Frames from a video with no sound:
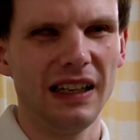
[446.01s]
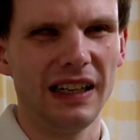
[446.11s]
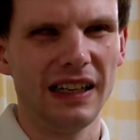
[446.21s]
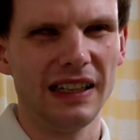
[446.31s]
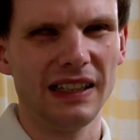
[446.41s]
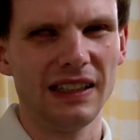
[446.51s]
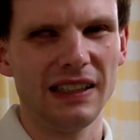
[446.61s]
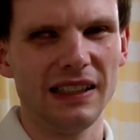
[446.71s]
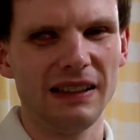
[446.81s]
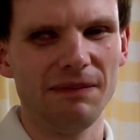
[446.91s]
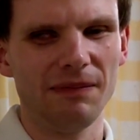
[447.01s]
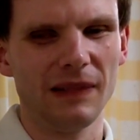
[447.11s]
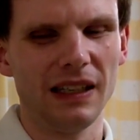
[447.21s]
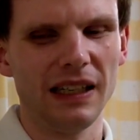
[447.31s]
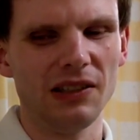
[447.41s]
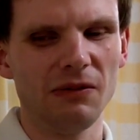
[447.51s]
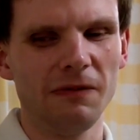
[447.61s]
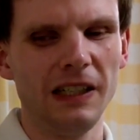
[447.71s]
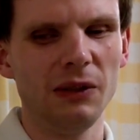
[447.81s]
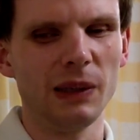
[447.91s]
and get
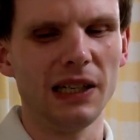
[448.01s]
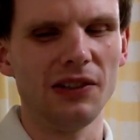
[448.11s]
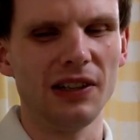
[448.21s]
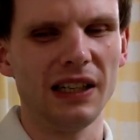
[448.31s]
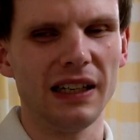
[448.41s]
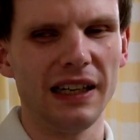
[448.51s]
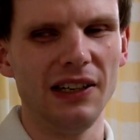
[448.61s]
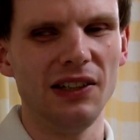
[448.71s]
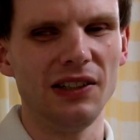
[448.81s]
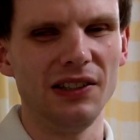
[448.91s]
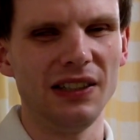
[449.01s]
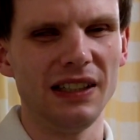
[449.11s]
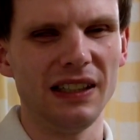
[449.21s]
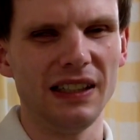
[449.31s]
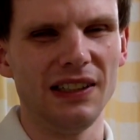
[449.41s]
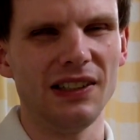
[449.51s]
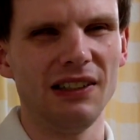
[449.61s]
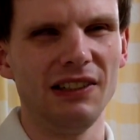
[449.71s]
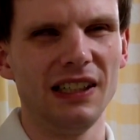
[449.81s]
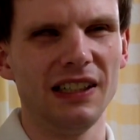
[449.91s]
some feedback on how your shooting is
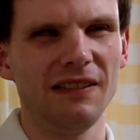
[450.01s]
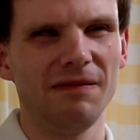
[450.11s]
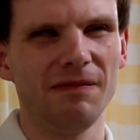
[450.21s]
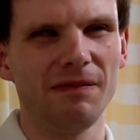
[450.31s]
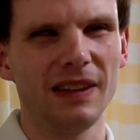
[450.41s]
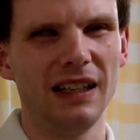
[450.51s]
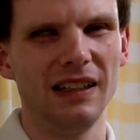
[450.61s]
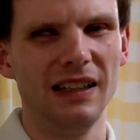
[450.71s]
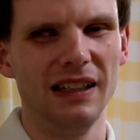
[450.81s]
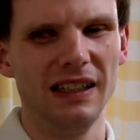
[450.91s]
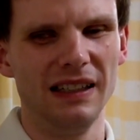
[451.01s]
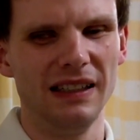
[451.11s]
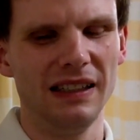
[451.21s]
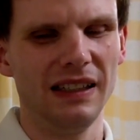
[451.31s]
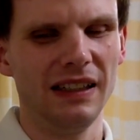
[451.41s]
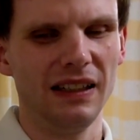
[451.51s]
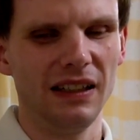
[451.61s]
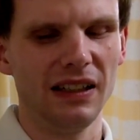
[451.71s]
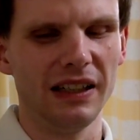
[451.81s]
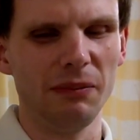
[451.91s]
going.
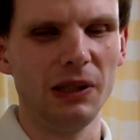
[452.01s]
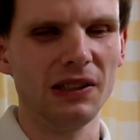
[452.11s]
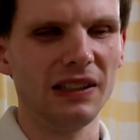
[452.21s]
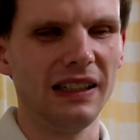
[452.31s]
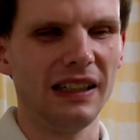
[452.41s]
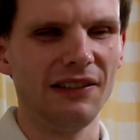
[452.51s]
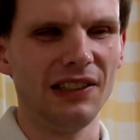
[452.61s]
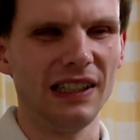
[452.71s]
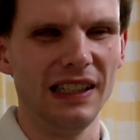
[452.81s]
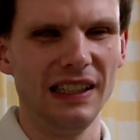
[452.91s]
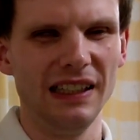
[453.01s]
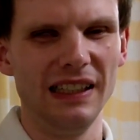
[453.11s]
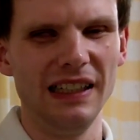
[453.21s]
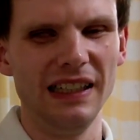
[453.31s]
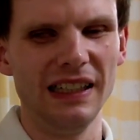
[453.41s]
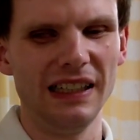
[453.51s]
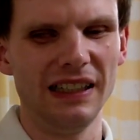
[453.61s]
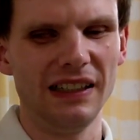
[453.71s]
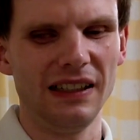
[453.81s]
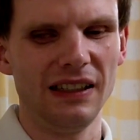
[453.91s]
Now personally I would say that the
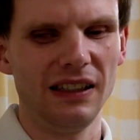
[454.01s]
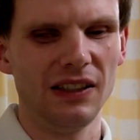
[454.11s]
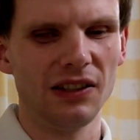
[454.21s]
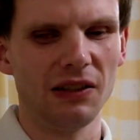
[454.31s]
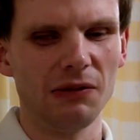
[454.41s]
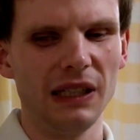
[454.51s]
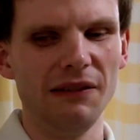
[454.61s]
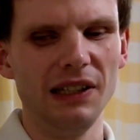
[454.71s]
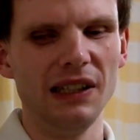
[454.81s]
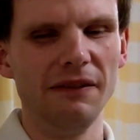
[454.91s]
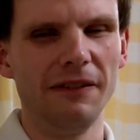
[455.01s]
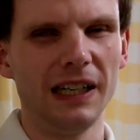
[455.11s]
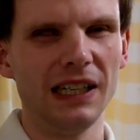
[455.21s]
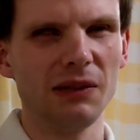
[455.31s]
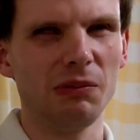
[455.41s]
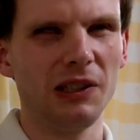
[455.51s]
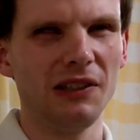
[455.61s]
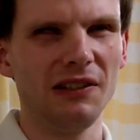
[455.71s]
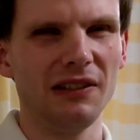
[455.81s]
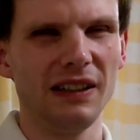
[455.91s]
software with the VIS
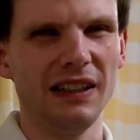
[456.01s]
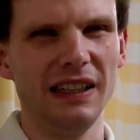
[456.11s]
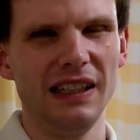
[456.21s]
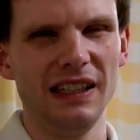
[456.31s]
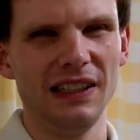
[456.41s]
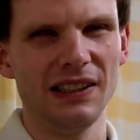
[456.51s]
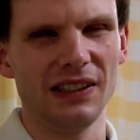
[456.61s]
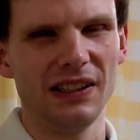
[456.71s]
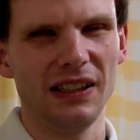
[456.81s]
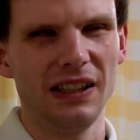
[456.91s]
Pro is